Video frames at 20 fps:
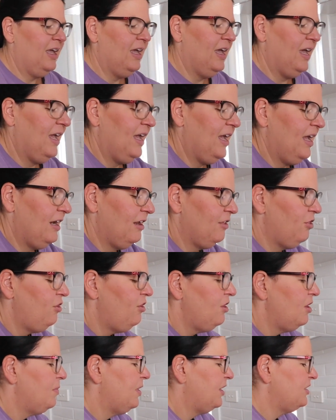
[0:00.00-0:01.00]
And I
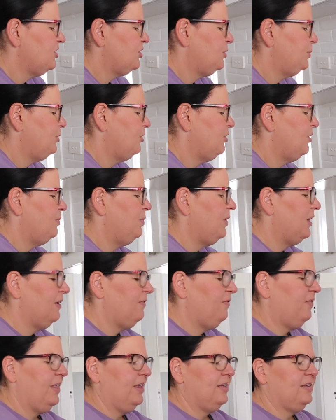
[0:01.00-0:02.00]
thought I might just put a bit
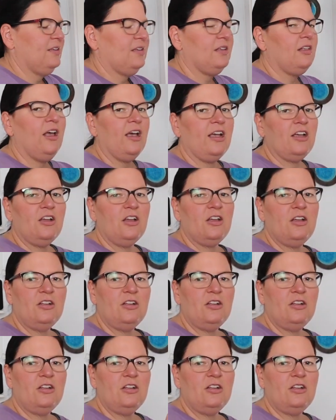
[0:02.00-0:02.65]
of this like